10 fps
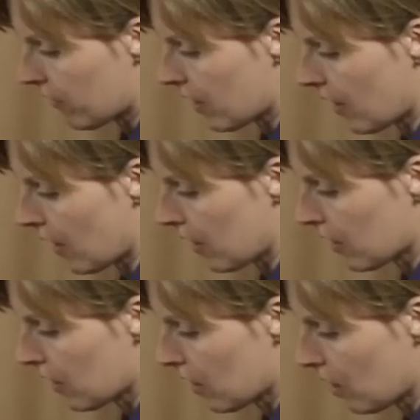to that
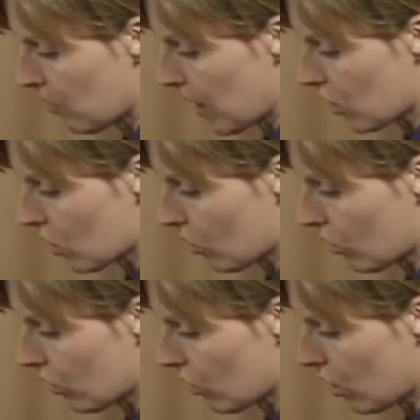and make sure
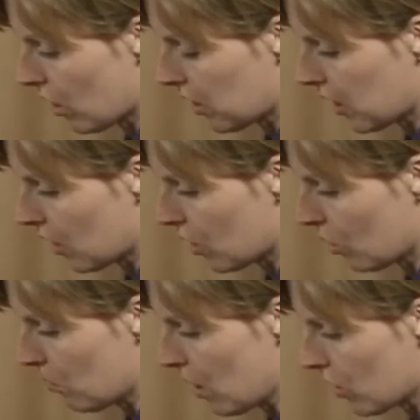you're not hurting too
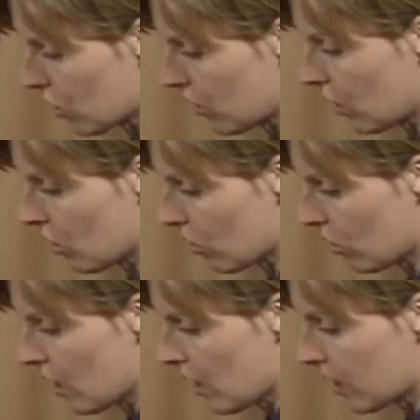much and that you're
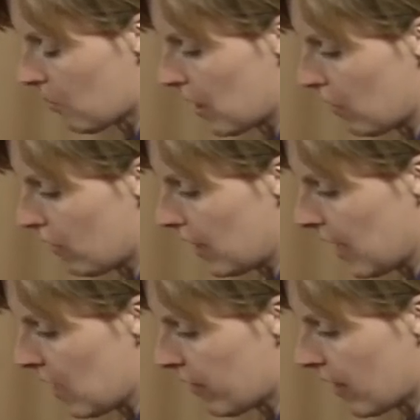simply
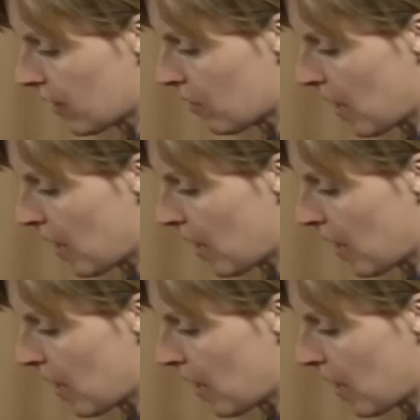relieving the